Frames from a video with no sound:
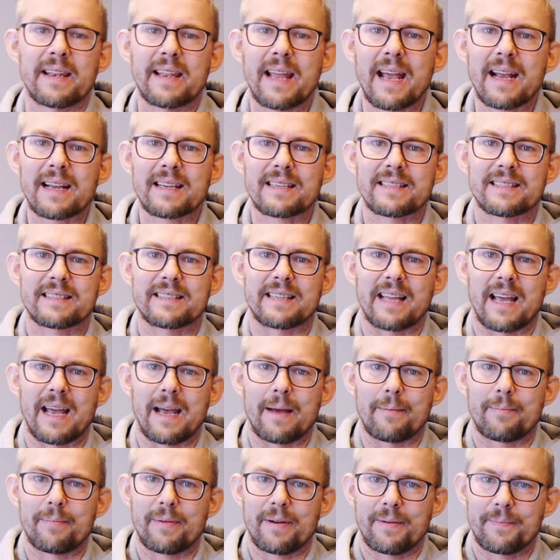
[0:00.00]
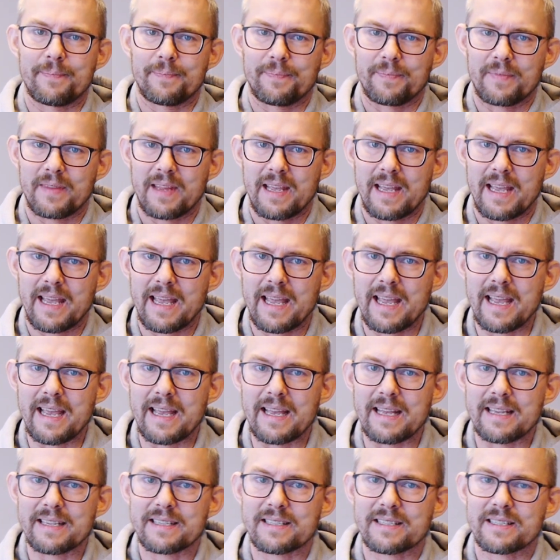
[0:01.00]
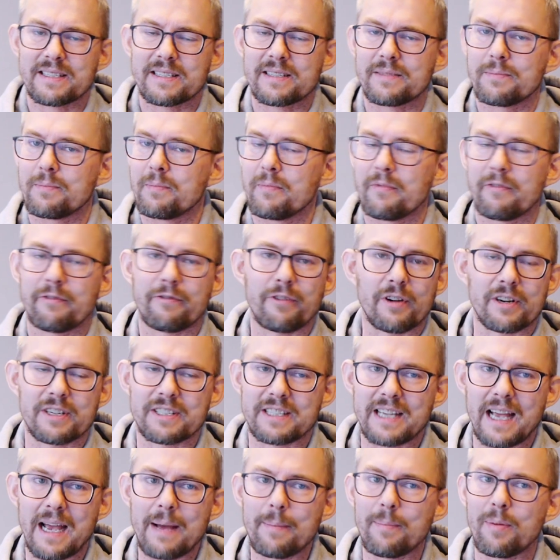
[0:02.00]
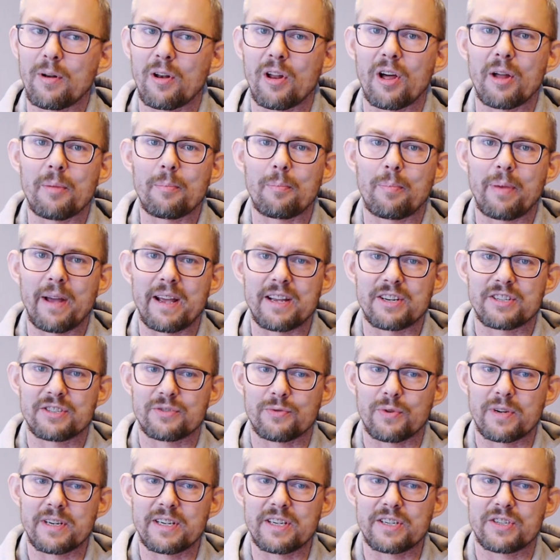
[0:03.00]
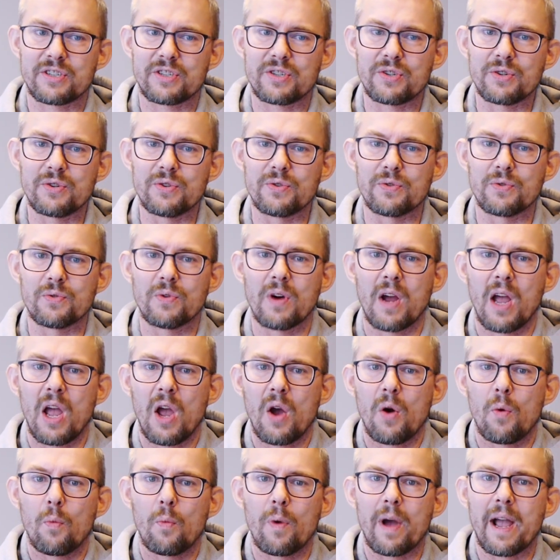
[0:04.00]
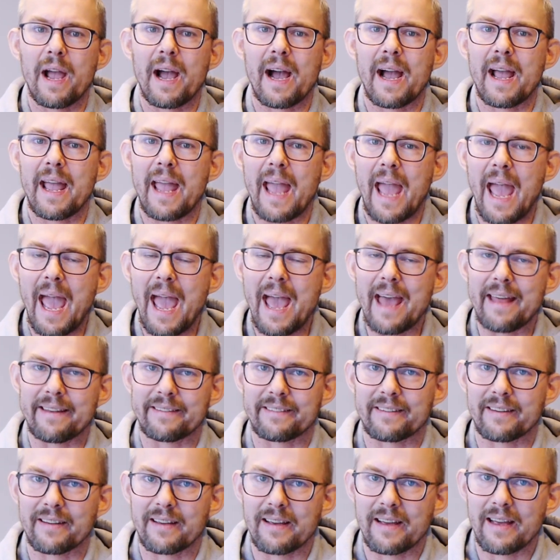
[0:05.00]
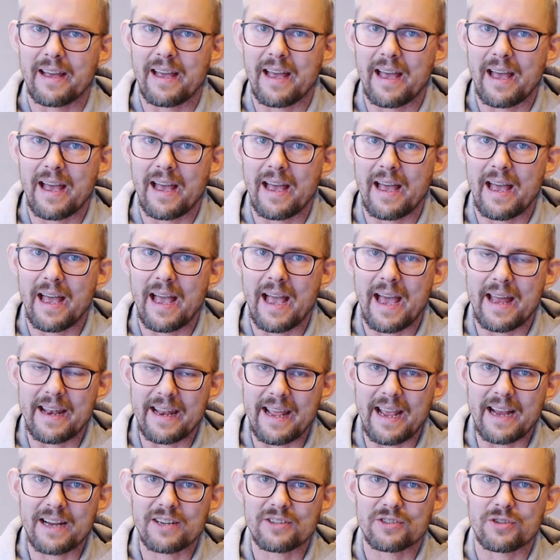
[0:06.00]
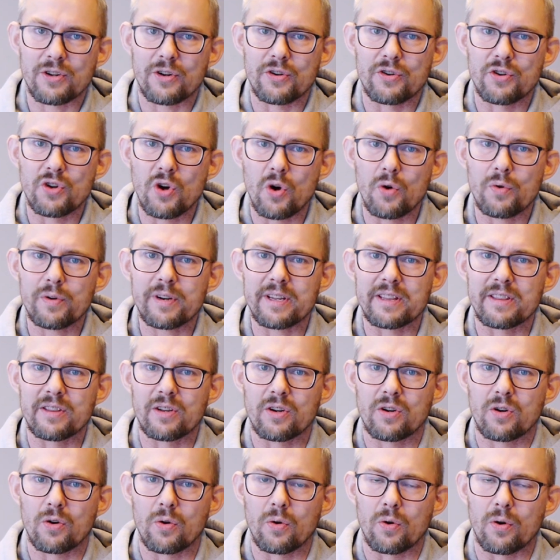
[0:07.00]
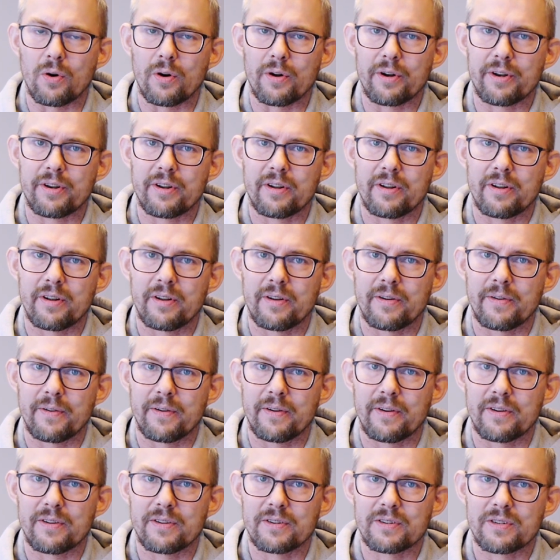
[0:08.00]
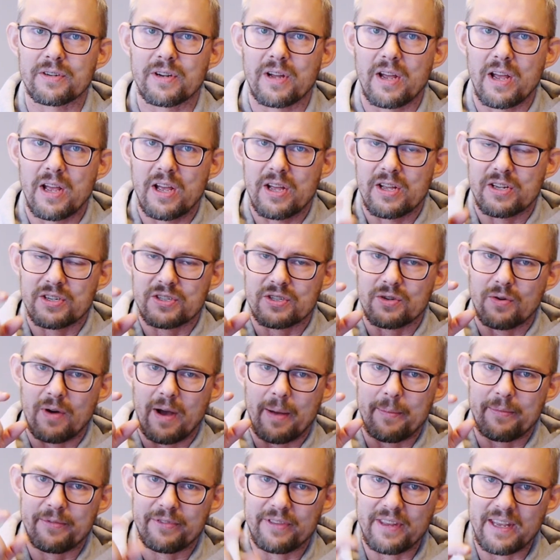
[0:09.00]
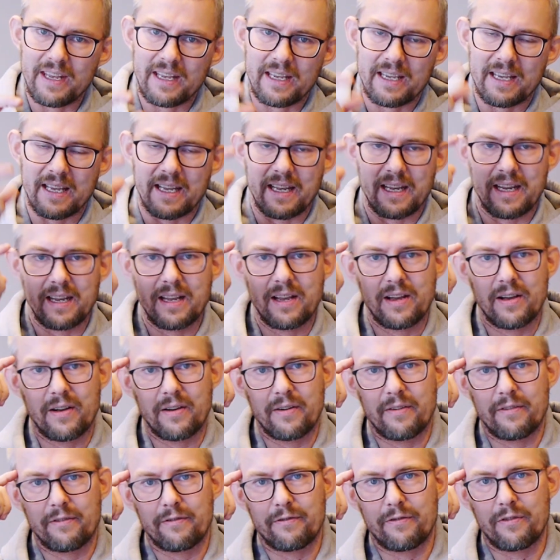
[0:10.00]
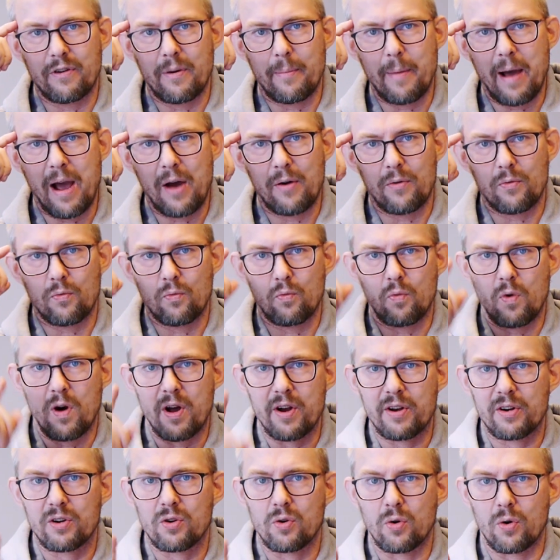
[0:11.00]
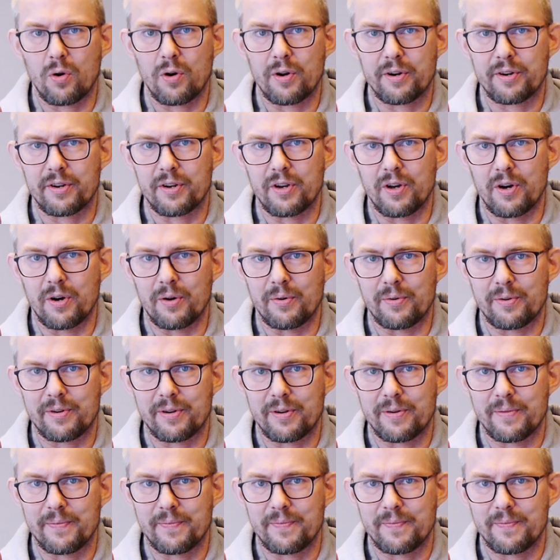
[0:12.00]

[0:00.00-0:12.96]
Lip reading: Next step is, for example, on page 22, where I add an extra note in the chord. So I'm thinking from out one chord note